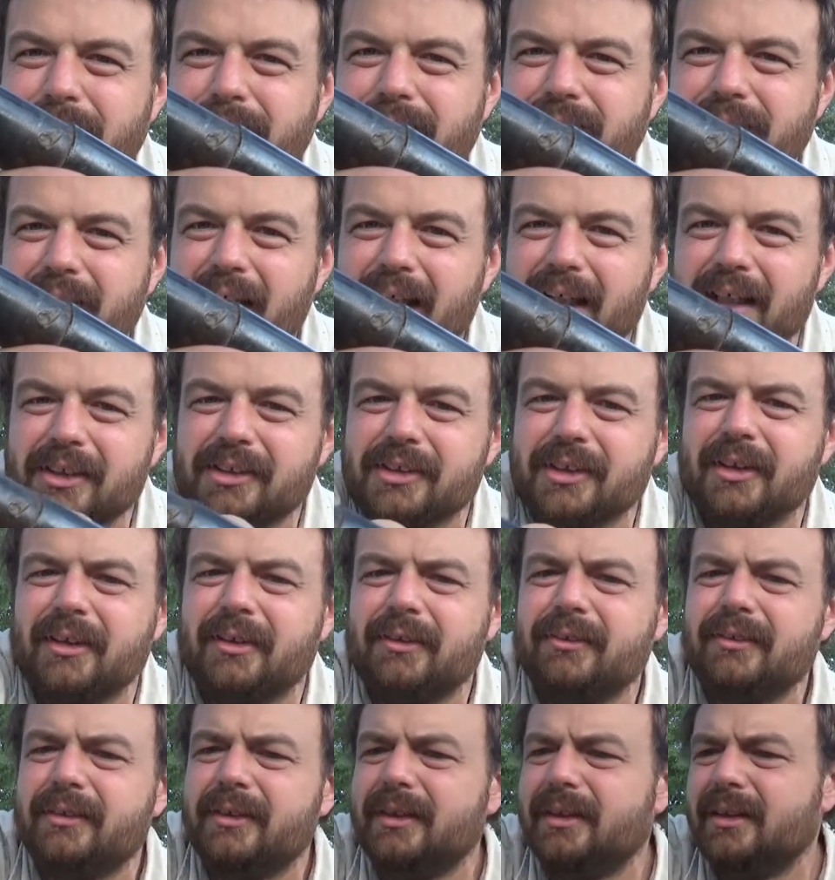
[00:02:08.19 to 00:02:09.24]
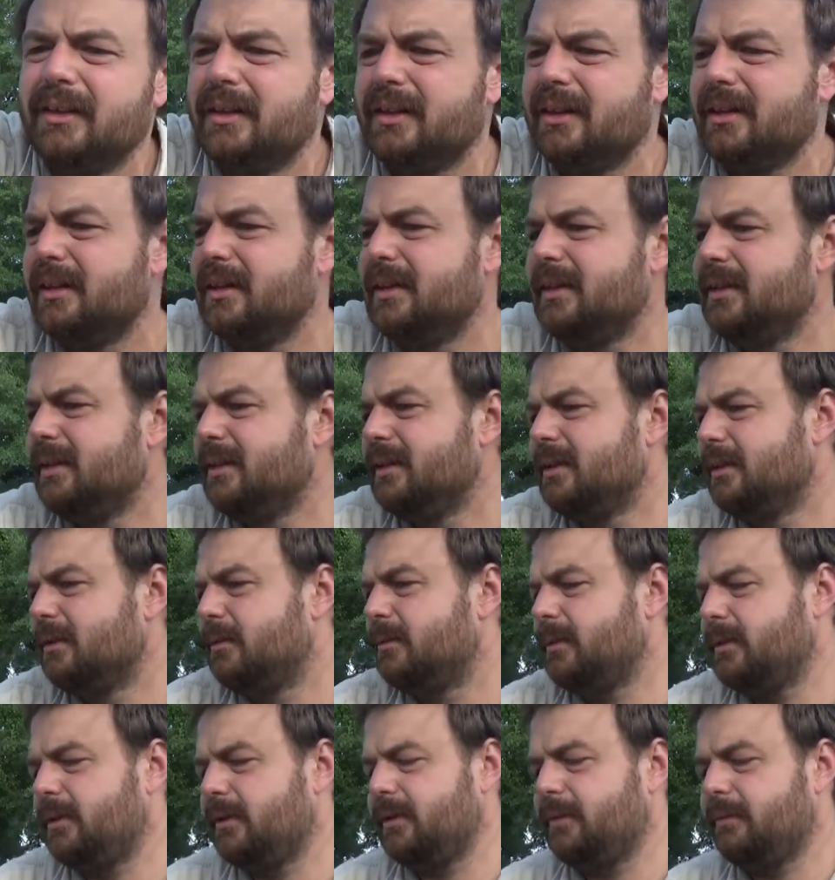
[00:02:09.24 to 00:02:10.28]
hacksaw.
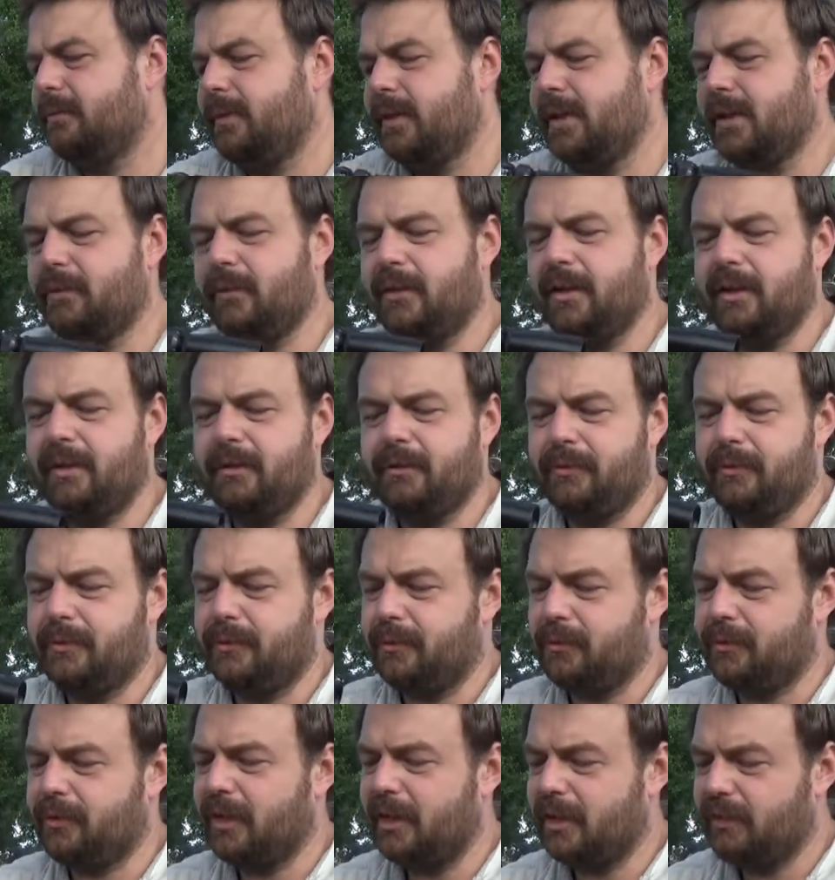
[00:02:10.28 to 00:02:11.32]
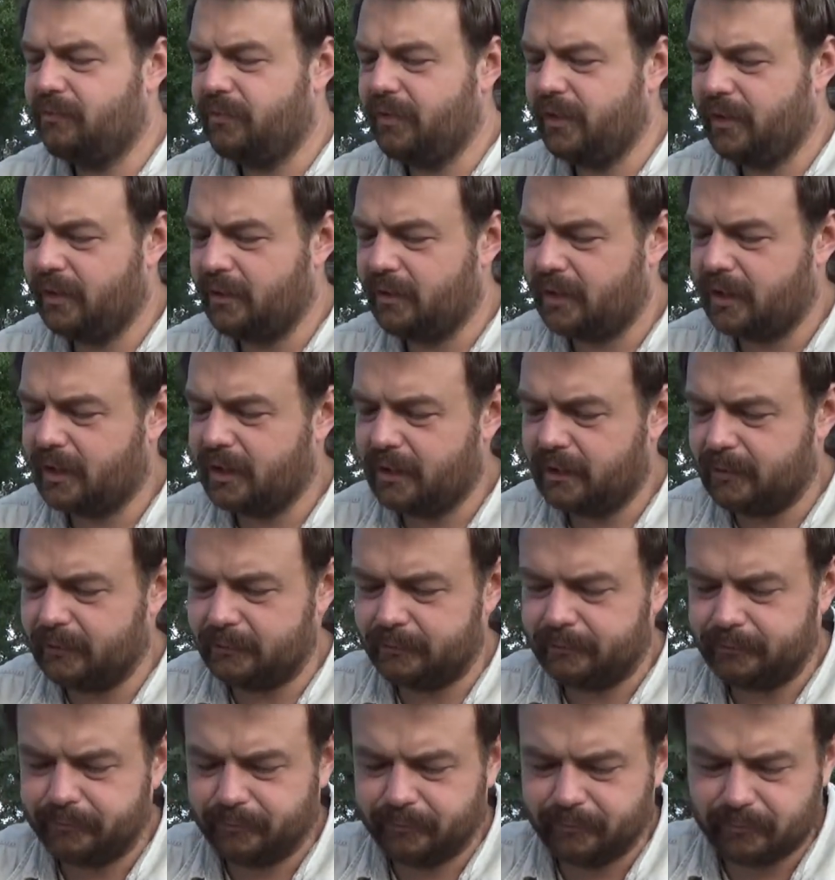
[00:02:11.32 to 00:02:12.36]
But anyway, so I was trying to figure it out.
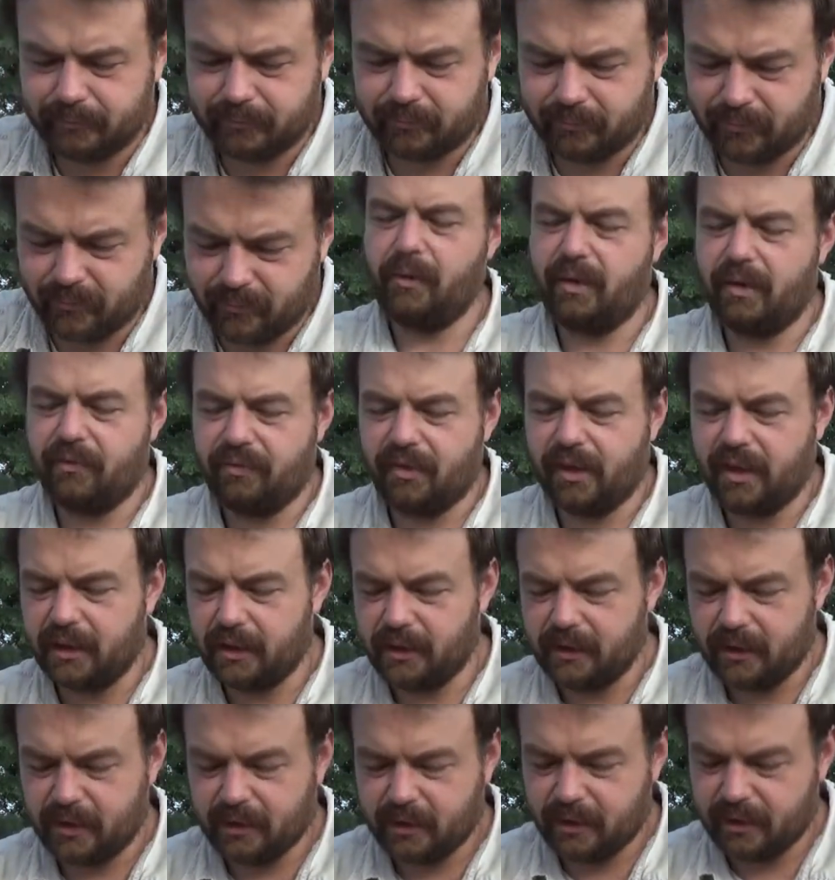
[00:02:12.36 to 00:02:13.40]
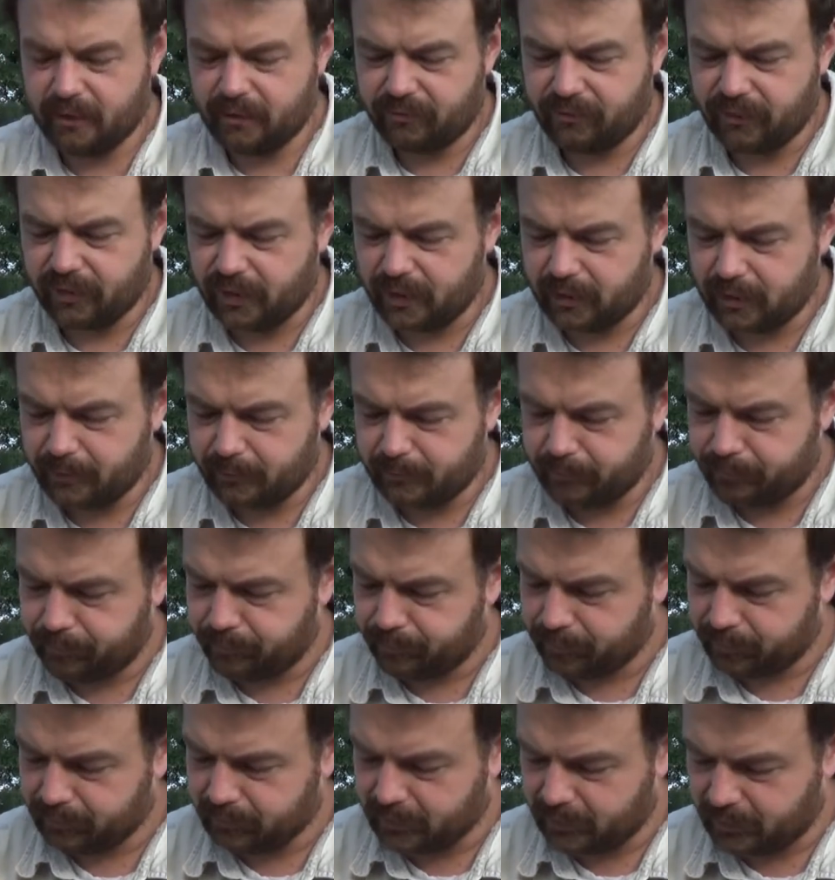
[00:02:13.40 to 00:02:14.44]
I finally identified it.
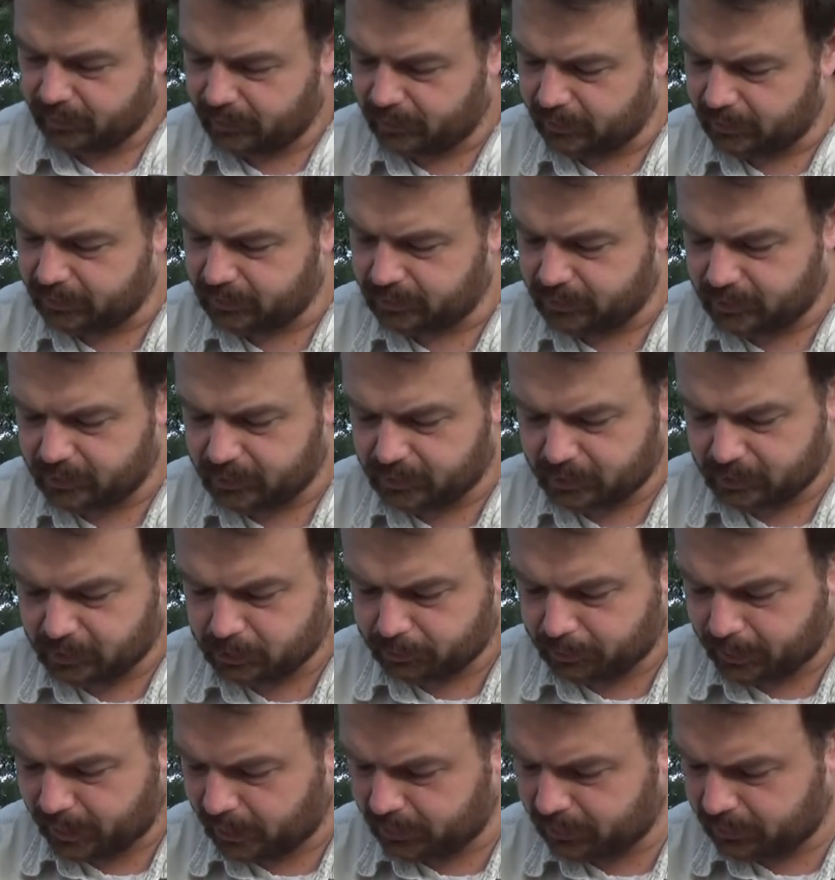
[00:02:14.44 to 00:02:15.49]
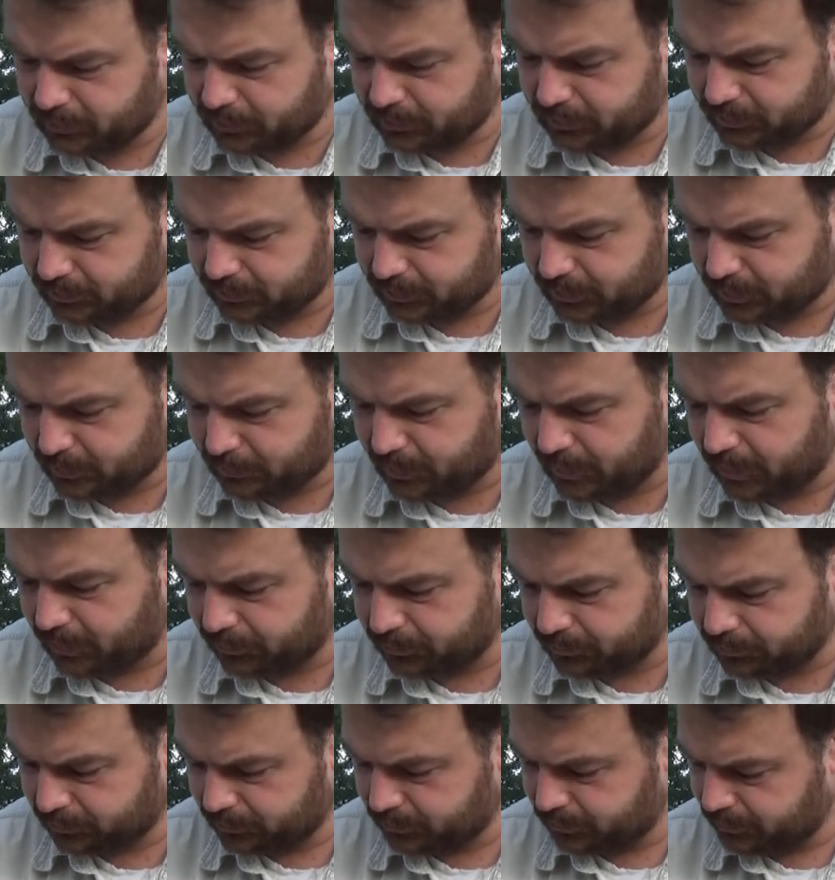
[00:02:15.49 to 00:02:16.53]
It's a Spanish
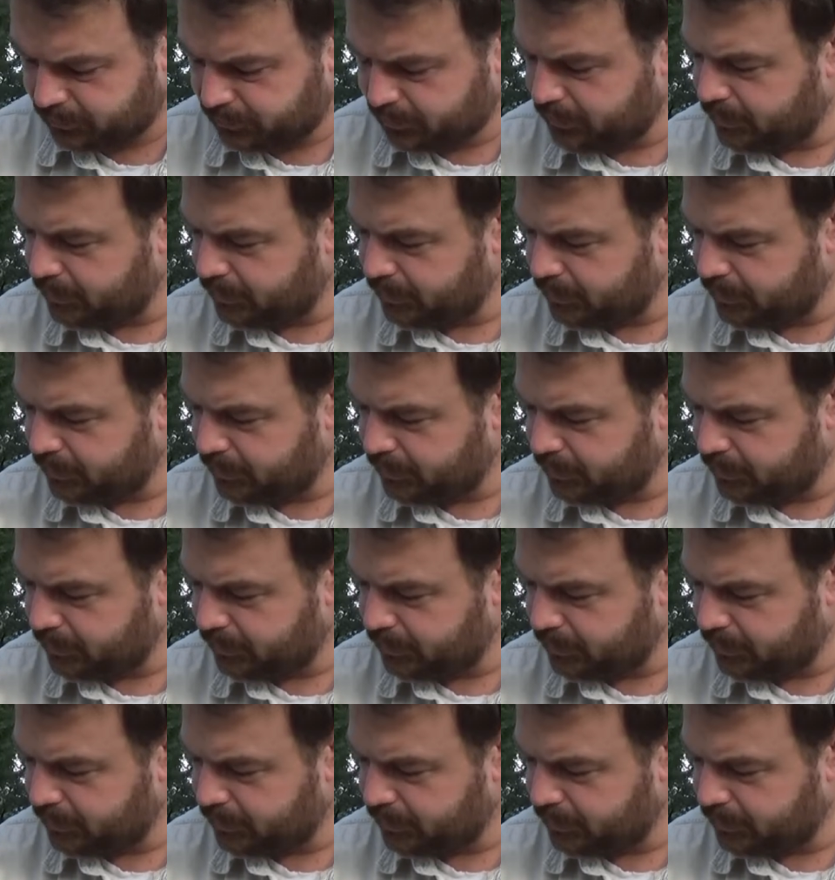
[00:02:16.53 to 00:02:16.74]
mauser.